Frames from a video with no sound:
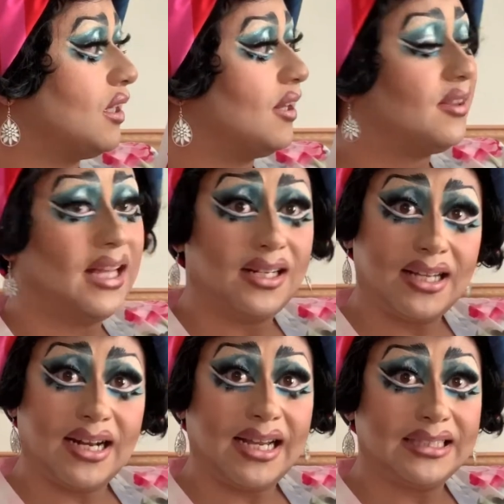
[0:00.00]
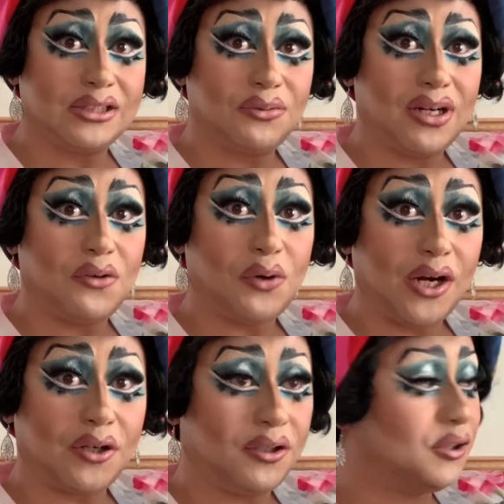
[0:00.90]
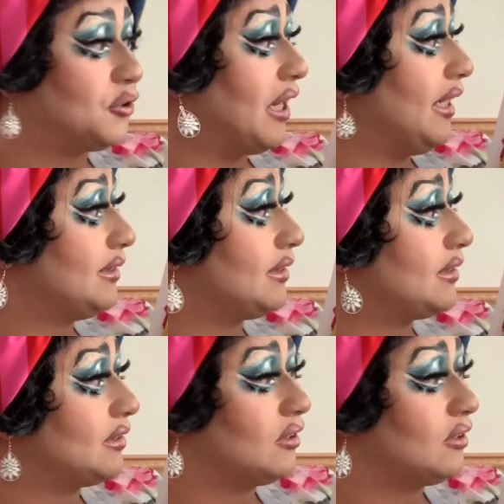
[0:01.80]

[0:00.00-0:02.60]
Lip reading: "Then can I get to wear a regular dress?